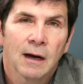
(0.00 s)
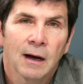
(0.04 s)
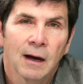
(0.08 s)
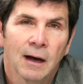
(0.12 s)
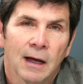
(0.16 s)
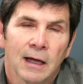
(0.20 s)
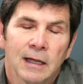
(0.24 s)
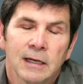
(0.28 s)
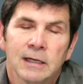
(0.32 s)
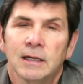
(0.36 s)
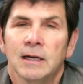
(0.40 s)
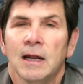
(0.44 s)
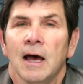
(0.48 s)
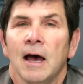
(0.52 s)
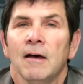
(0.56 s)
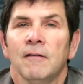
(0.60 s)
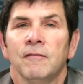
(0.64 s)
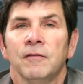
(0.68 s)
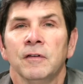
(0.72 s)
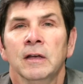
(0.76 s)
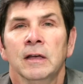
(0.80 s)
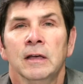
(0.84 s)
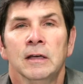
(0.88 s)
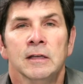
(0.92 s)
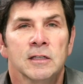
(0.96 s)
God. And
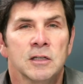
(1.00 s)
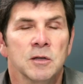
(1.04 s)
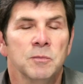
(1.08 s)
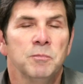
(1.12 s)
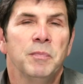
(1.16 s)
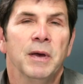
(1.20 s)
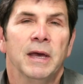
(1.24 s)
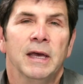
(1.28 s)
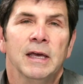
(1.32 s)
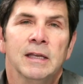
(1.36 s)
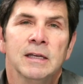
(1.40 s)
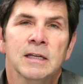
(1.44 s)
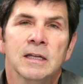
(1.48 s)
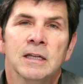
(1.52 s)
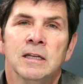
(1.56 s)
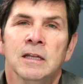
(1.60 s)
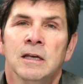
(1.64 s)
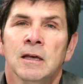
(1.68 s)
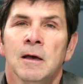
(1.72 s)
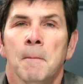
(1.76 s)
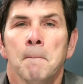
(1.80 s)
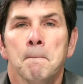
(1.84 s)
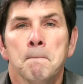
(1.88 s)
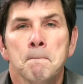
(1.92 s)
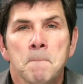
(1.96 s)
I've debated
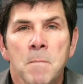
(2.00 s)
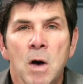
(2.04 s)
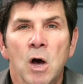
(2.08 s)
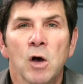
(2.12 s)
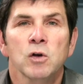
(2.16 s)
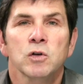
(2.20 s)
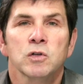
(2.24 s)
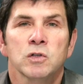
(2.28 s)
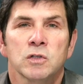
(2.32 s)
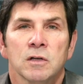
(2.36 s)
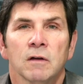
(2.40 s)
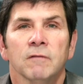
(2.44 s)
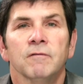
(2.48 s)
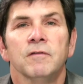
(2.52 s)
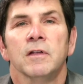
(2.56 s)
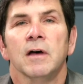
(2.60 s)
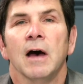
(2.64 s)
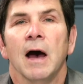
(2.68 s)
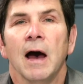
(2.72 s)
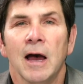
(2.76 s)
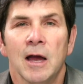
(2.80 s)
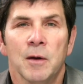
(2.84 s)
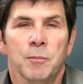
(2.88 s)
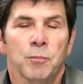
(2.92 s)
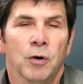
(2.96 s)
most of the
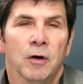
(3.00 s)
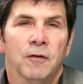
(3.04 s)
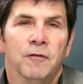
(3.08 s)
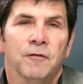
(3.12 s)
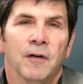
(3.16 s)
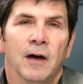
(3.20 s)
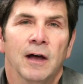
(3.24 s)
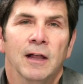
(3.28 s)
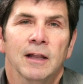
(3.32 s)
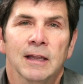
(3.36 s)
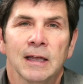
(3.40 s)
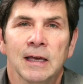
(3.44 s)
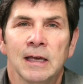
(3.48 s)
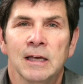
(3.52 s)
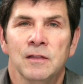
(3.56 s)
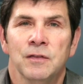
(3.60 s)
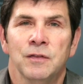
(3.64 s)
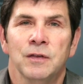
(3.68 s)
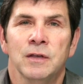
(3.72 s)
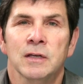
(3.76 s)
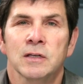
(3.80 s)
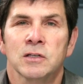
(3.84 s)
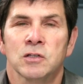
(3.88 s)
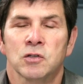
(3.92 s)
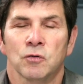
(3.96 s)
high-profile
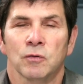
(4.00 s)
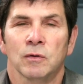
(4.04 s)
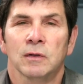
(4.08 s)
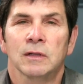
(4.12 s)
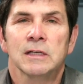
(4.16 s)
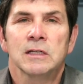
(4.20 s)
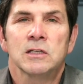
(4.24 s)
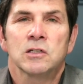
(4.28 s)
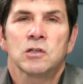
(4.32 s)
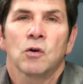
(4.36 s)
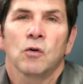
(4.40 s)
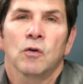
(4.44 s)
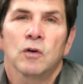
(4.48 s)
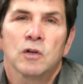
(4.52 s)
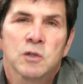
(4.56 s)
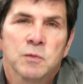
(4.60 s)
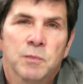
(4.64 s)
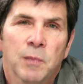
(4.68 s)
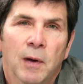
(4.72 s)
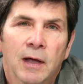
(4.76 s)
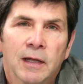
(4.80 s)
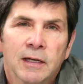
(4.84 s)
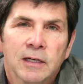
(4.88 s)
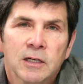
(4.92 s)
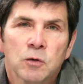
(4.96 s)
atheists, or at least
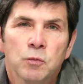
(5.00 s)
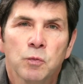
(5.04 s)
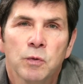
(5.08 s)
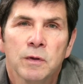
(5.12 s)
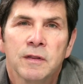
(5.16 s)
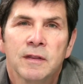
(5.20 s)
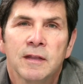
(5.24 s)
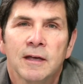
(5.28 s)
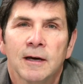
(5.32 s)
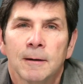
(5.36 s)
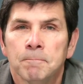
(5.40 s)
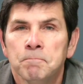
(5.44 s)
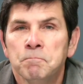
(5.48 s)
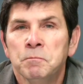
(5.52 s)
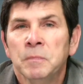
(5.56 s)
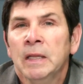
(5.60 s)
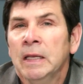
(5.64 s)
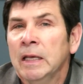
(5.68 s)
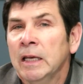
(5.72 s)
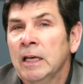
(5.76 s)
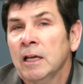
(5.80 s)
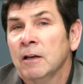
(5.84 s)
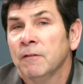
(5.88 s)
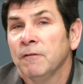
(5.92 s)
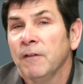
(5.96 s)
corresponded with them.
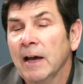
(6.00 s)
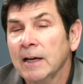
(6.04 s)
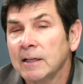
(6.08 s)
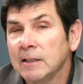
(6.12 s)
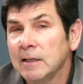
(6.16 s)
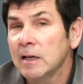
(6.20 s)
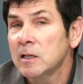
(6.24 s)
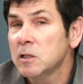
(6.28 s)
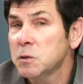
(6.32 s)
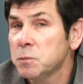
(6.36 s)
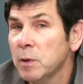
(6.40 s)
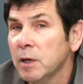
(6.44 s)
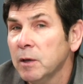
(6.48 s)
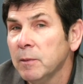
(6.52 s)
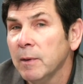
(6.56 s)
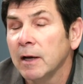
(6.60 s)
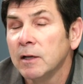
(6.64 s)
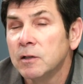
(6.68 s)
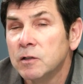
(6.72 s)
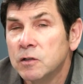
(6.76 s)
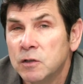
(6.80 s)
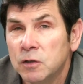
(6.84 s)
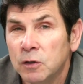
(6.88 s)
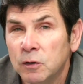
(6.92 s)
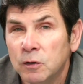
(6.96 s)
In fact, I spent
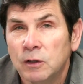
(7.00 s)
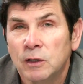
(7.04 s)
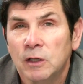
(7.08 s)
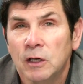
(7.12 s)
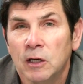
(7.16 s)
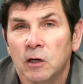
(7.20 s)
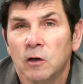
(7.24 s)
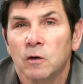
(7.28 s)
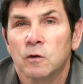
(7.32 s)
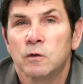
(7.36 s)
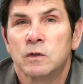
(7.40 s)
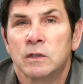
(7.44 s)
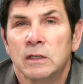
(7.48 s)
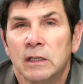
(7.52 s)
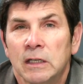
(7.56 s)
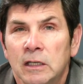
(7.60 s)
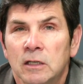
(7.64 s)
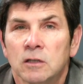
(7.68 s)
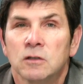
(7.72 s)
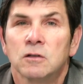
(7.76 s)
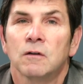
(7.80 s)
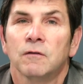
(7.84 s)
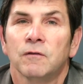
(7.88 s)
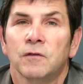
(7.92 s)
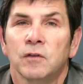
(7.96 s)
about 2 years
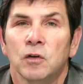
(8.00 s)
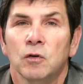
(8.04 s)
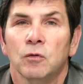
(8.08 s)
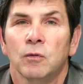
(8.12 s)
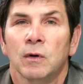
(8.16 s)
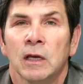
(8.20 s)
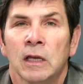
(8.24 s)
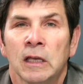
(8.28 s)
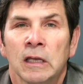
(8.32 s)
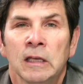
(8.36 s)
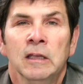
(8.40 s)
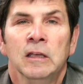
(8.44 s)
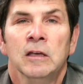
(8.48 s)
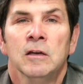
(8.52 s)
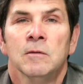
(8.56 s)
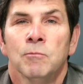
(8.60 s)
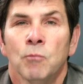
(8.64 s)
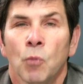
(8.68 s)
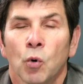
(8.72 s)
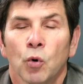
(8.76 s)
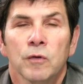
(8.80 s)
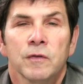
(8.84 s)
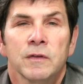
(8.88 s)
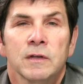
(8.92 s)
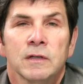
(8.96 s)
interviewing
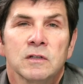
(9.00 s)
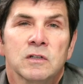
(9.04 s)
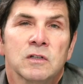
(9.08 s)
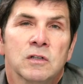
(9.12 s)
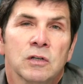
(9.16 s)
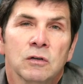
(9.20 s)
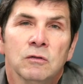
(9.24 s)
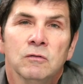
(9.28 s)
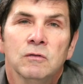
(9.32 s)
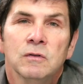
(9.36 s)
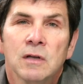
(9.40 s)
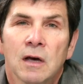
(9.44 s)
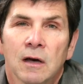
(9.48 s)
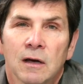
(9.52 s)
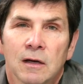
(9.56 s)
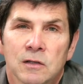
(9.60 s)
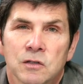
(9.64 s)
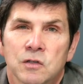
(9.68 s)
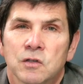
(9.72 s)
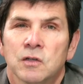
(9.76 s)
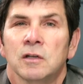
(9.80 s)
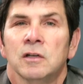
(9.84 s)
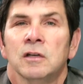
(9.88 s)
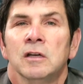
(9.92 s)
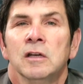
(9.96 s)
more than
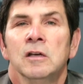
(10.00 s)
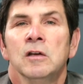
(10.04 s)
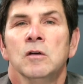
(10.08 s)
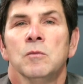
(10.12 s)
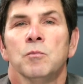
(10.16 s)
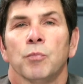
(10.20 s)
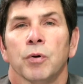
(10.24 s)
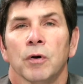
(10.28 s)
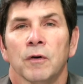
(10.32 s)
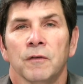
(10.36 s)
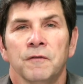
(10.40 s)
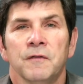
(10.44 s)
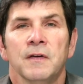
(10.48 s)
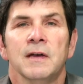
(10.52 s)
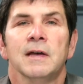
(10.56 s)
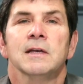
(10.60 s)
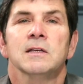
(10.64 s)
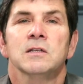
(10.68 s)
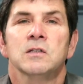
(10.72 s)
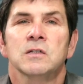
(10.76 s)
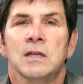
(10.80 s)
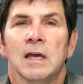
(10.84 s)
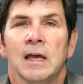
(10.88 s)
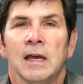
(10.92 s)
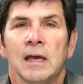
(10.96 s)
24
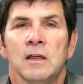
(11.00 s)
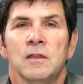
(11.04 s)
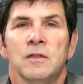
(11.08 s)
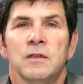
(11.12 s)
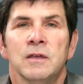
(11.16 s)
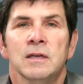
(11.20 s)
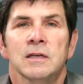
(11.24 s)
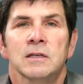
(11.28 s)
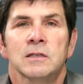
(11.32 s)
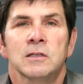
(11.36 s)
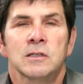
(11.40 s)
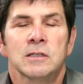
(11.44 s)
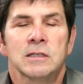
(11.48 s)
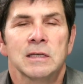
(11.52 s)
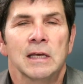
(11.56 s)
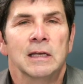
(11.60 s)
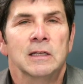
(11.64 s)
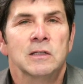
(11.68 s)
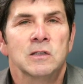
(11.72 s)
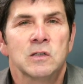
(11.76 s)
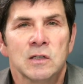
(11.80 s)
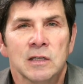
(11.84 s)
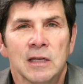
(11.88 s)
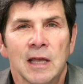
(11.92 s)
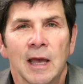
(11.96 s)
professed atheists
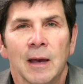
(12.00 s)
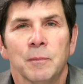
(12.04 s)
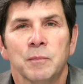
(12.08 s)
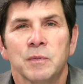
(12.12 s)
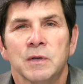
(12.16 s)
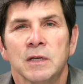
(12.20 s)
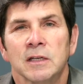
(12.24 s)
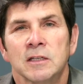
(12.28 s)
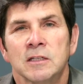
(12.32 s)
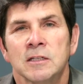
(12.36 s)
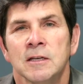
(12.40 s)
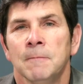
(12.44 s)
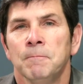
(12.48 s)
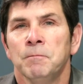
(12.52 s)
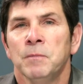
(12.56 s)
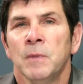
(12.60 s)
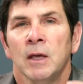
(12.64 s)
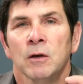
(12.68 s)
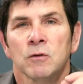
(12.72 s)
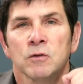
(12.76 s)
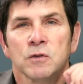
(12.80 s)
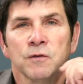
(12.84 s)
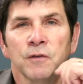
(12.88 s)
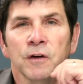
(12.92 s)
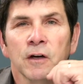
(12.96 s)
and skeptics.
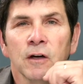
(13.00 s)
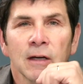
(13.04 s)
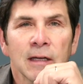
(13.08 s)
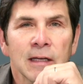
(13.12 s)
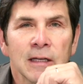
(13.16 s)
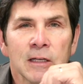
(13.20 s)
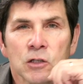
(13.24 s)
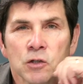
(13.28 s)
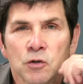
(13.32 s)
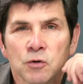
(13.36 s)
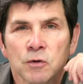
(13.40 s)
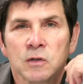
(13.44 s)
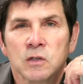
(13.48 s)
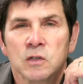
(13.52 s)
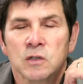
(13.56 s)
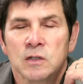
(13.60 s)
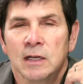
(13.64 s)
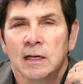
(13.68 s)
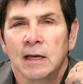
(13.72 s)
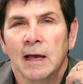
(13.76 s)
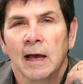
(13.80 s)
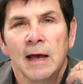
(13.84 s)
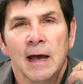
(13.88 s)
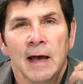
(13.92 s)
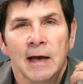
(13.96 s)
It was very
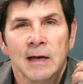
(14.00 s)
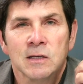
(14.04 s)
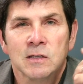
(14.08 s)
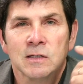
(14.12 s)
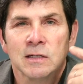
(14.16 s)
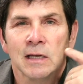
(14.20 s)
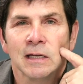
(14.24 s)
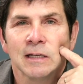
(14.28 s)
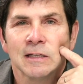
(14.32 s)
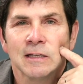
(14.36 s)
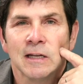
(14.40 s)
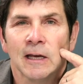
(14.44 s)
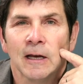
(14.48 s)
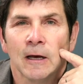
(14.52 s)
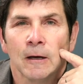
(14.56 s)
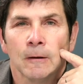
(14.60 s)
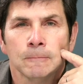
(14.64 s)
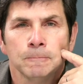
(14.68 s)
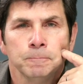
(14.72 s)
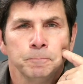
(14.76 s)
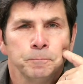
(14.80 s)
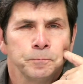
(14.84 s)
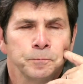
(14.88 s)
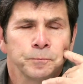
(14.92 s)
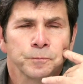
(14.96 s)
interesting. I sat
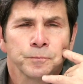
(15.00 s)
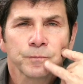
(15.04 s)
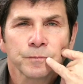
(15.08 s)
down